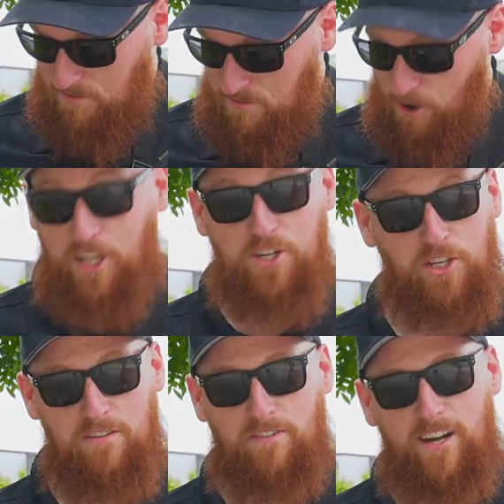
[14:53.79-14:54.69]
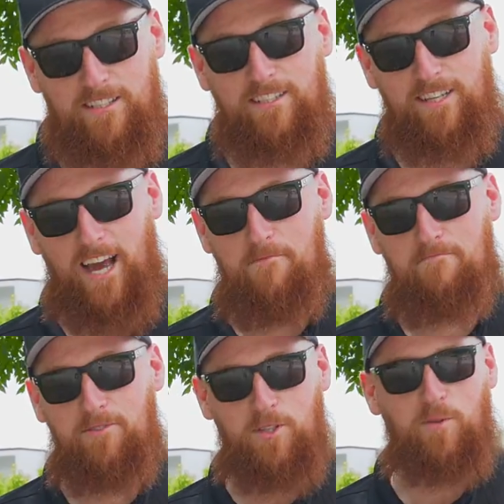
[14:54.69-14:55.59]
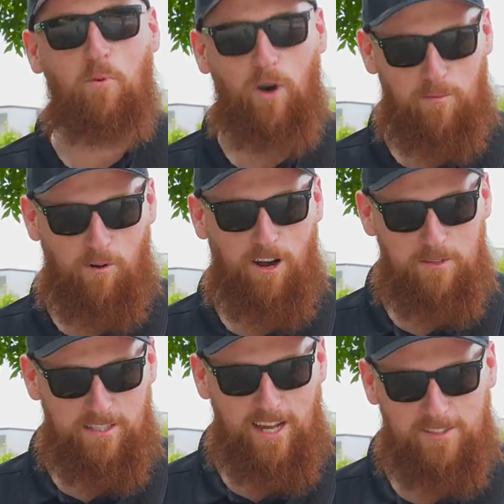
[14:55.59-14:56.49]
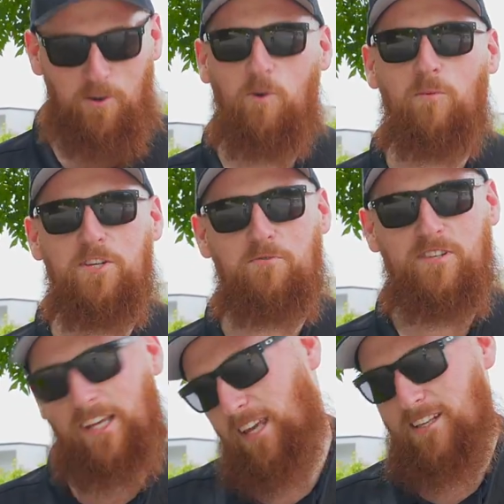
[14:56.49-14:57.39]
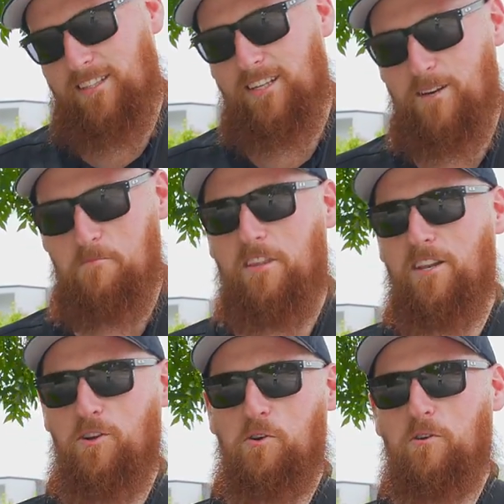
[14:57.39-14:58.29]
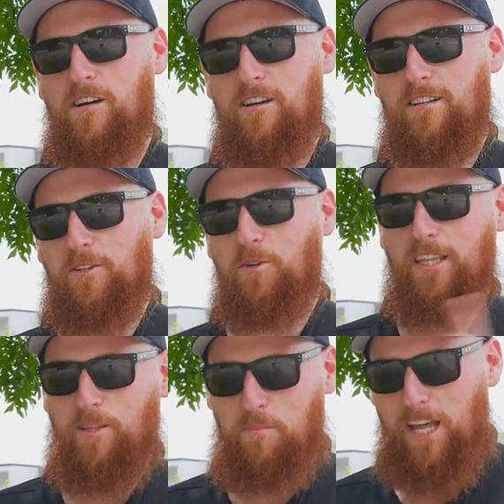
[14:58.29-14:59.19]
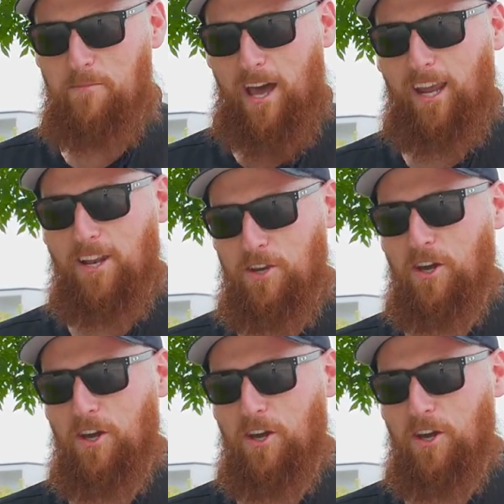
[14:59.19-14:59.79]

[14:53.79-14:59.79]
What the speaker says: freakishly fast, to the point where I would say it's almost ridiculous, but then you look at the playback and you